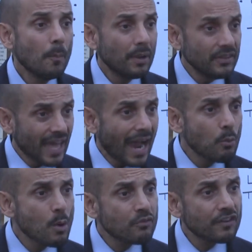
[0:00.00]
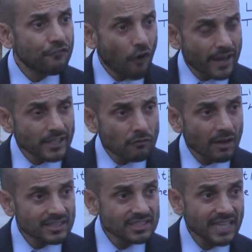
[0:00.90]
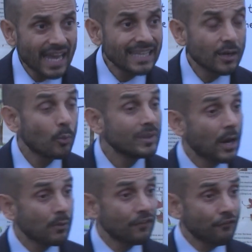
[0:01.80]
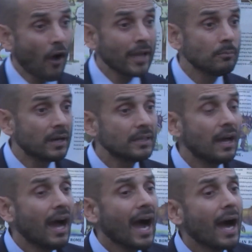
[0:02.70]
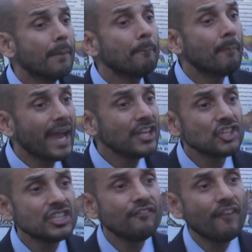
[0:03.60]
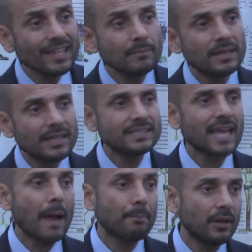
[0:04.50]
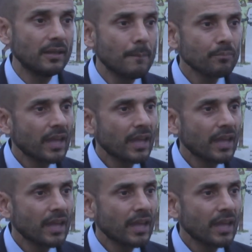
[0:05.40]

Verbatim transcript: But now we've refined our understanding, and with that refinement, a major development has happened.